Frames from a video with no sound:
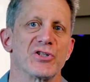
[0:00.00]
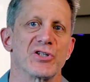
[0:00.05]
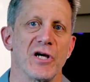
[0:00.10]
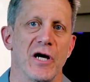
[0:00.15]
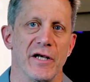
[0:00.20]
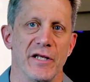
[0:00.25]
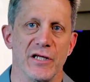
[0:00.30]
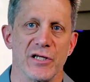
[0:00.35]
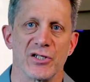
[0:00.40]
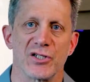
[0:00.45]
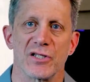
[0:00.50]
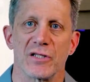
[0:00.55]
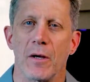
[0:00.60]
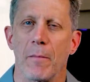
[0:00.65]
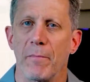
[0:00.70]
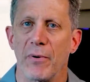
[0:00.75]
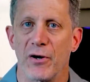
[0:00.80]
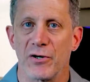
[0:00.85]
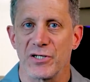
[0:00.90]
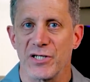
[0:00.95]
studies, the
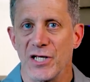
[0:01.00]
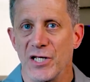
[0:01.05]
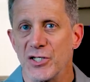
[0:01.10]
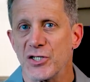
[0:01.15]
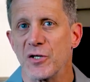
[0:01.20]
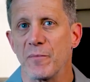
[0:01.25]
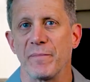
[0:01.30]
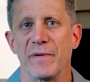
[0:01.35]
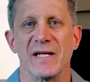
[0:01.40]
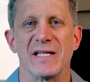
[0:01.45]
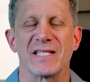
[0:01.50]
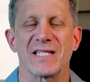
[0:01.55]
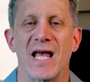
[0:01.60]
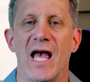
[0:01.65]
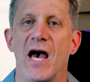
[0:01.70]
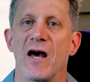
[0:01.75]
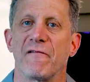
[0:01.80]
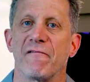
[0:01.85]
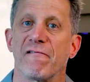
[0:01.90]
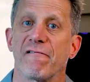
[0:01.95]
participants
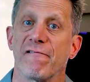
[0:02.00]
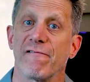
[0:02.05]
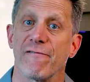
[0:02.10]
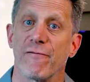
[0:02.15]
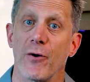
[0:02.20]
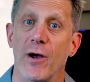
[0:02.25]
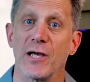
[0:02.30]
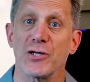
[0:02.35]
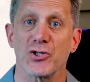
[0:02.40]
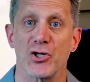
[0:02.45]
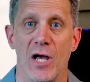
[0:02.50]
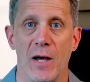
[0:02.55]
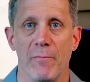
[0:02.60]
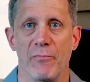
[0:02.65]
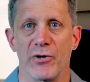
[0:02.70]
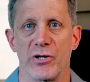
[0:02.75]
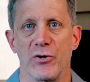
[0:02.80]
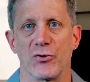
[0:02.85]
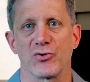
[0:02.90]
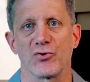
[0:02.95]
had fresh
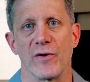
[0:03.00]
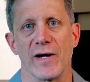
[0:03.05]
embryo